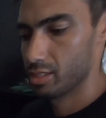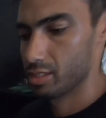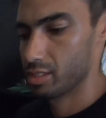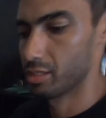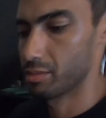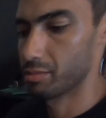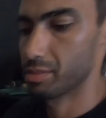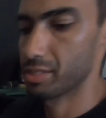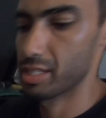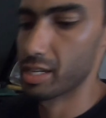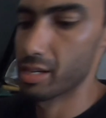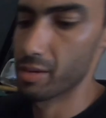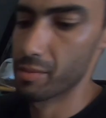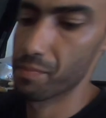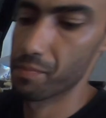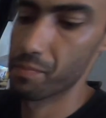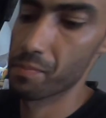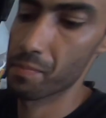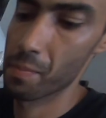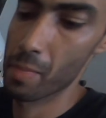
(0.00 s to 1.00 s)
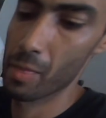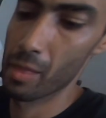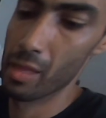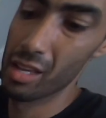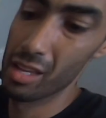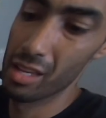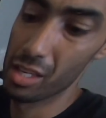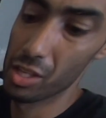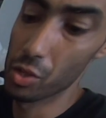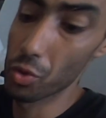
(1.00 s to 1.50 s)
Jumps out.
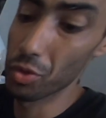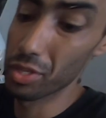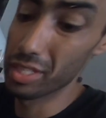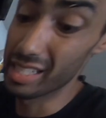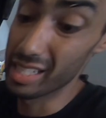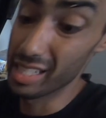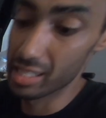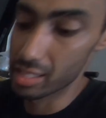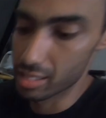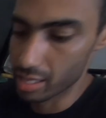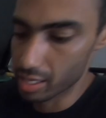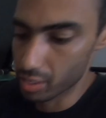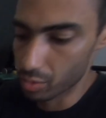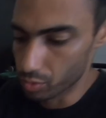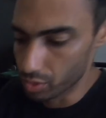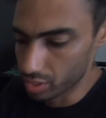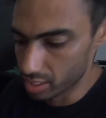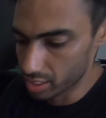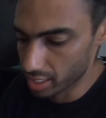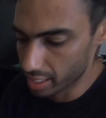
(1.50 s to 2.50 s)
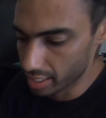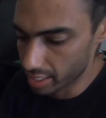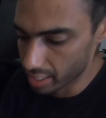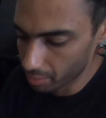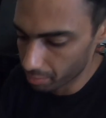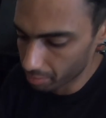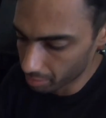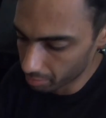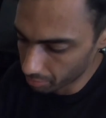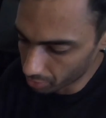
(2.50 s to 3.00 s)
You only need to take one side out,
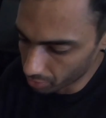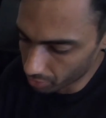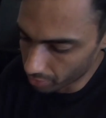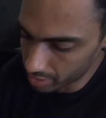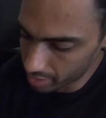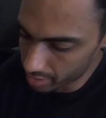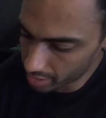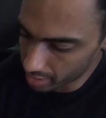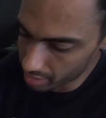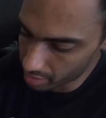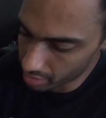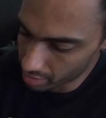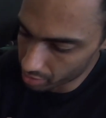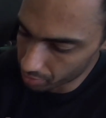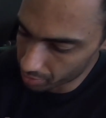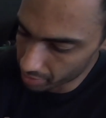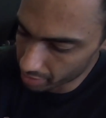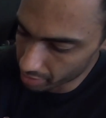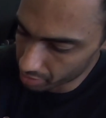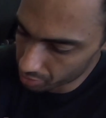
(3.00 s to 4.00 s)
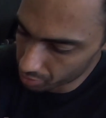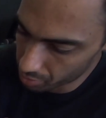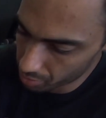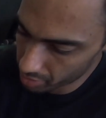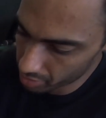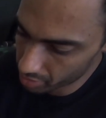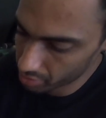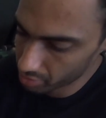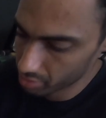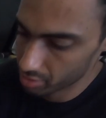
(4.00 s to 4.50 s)
but I'm going to go ahead and take the other one out as
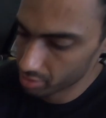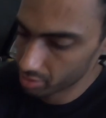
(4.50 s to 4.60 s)
well.